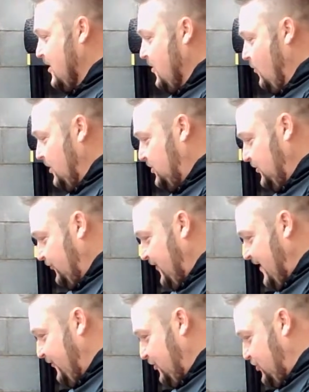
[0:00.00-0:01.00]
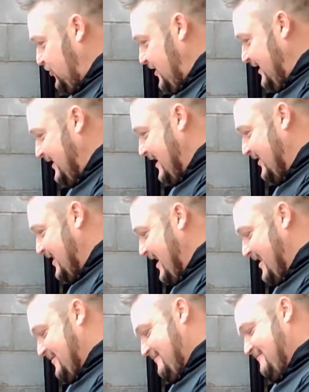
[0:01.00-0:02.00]
What's your favorite drink there,
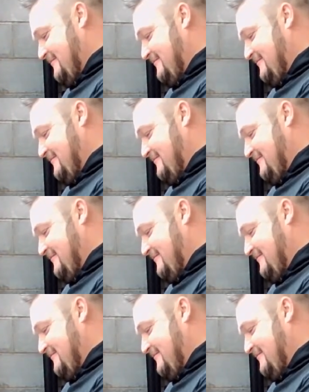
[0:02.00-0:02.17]
Dan?